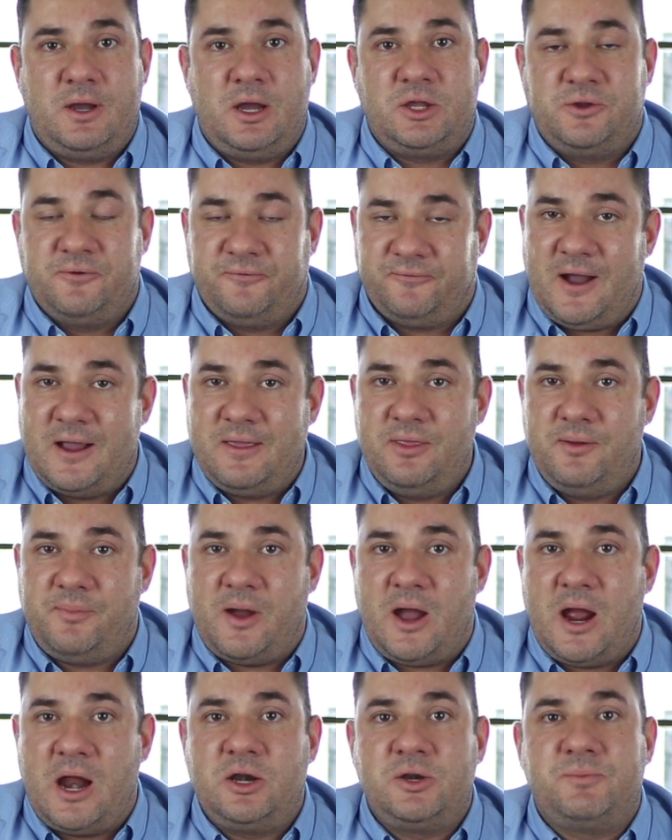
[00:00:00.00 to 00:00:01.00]
you find the
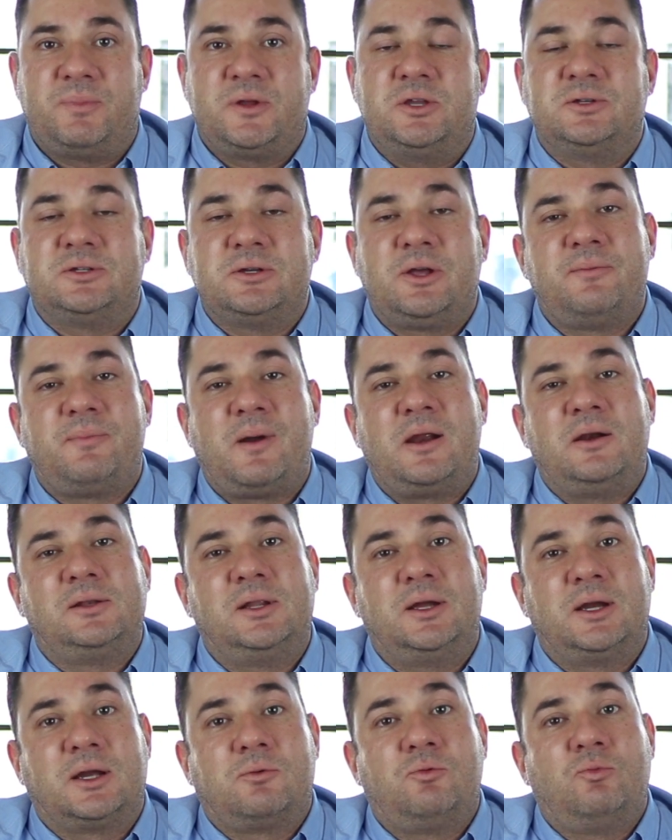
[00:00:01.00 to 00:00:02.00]
buyer, but you tell the buyer,
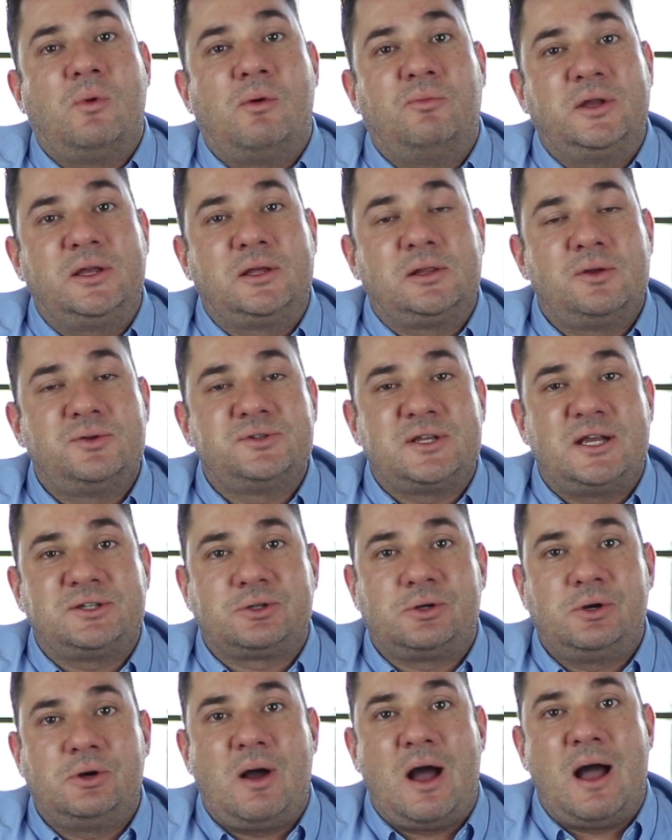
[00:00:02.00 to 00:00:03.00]
look, when we close
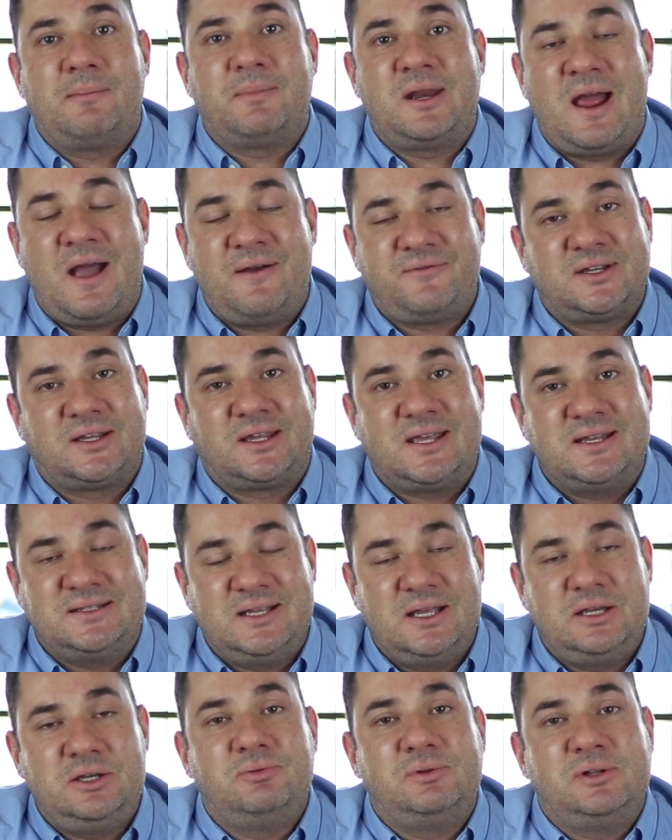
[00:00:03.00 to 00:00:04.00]
escrow, I'm gonna have to
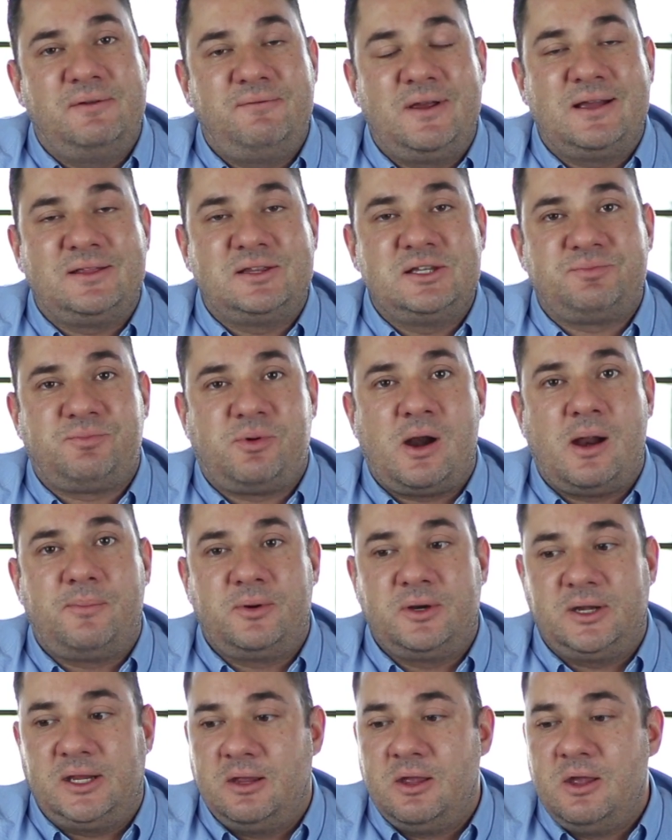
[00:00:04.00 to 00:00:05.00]
continue living at this
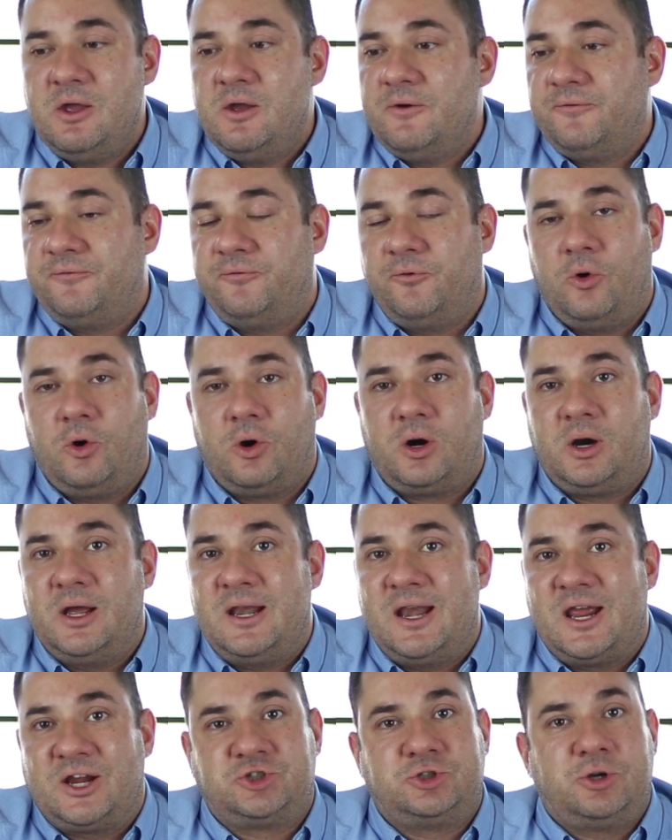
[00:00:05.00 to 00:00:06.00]
property for
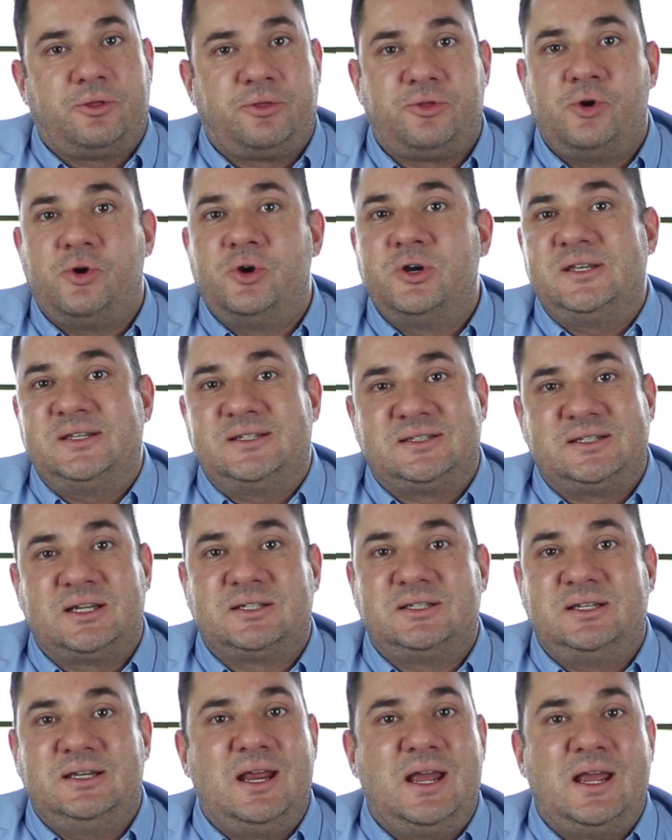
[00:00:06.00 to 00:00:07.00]
an extra 30,
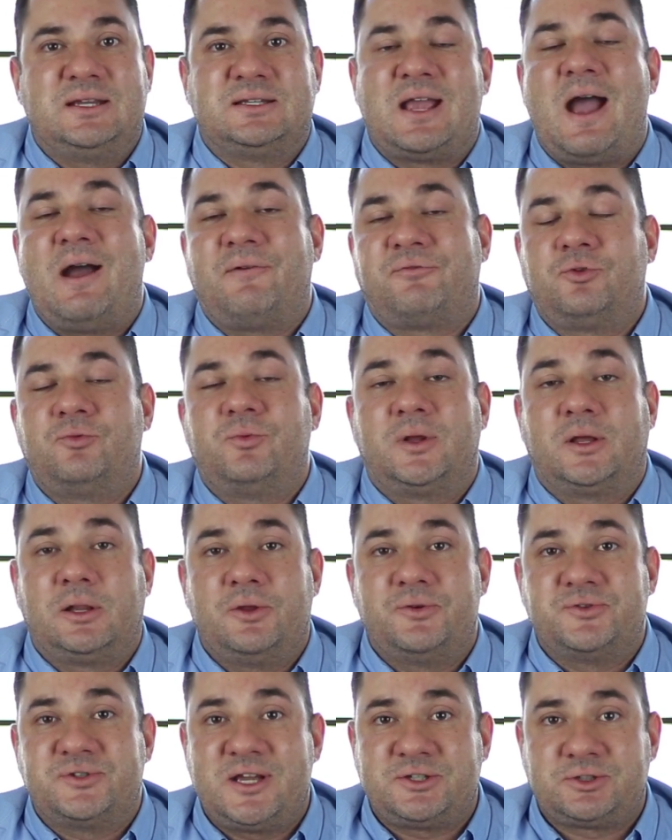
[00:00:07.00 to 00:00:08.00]
60 days after we
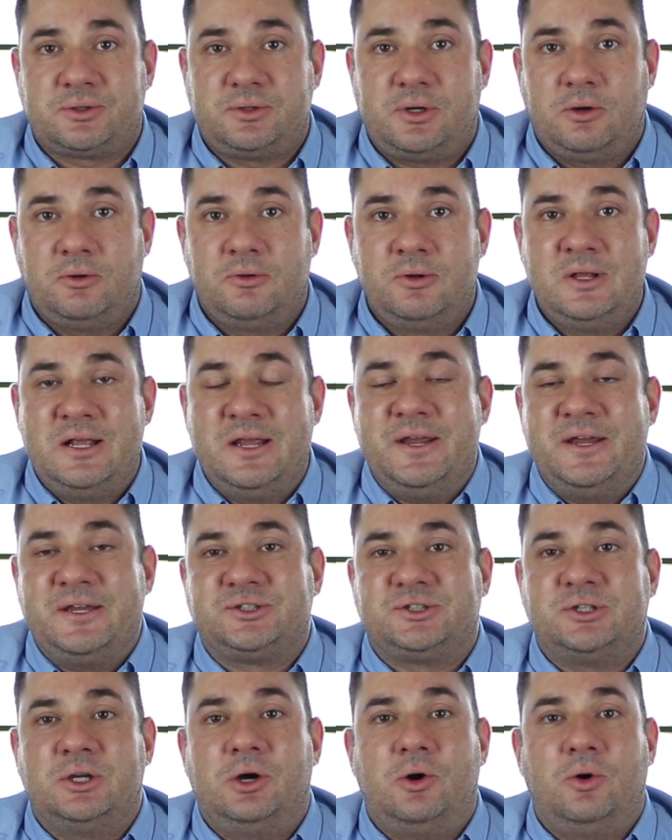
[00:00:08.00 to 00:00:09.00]
close escrow.
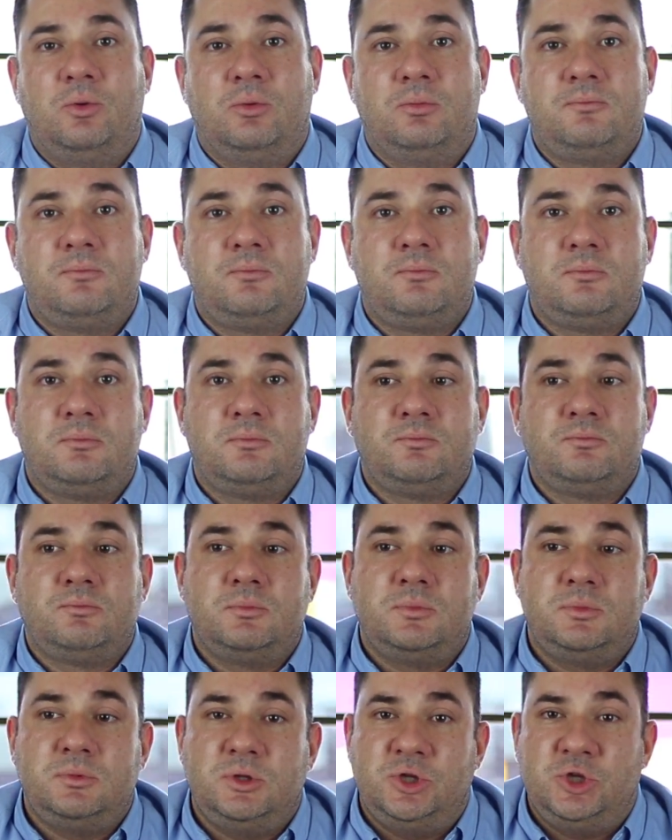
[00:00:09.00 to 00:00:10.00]
So
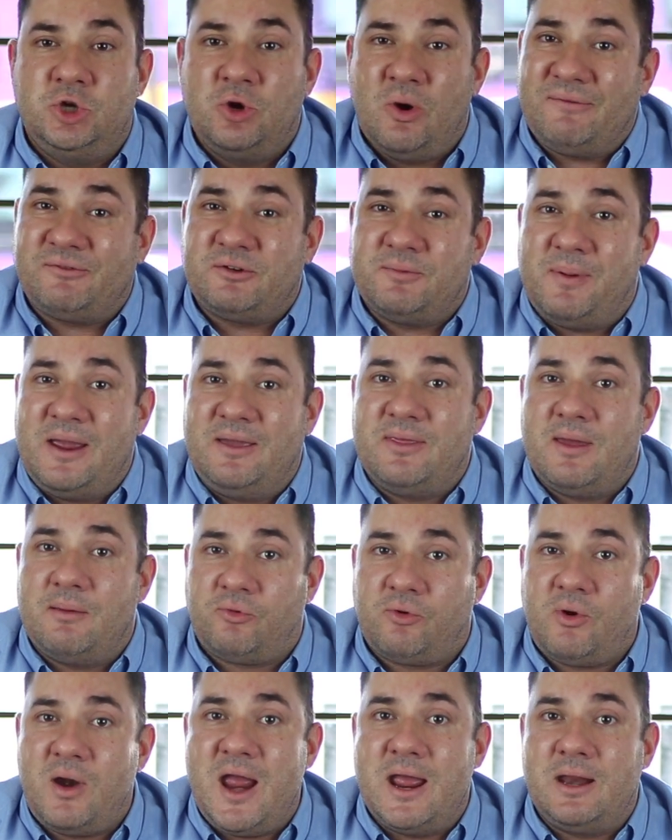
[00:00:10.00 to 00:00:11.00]
you have to pay
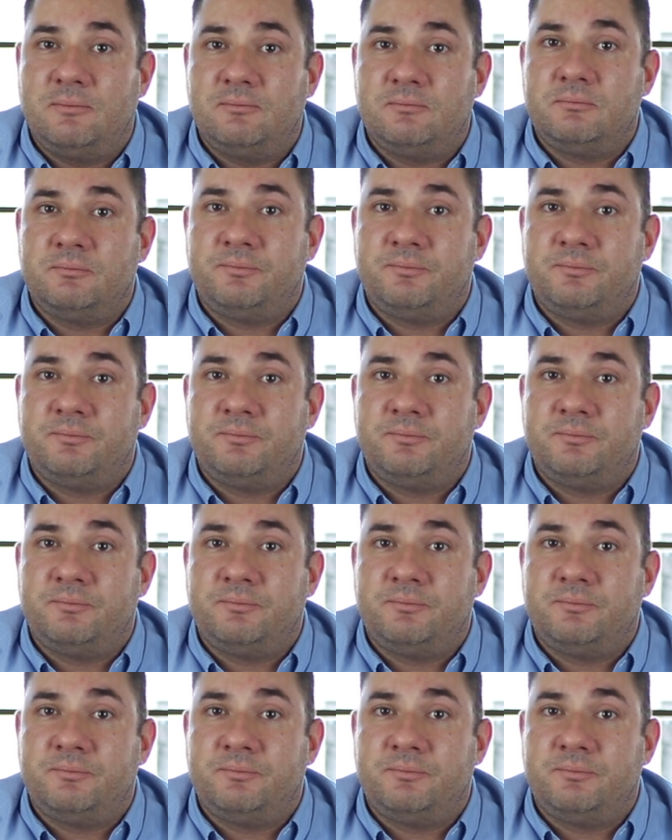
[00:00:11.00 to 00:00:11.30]
them rent,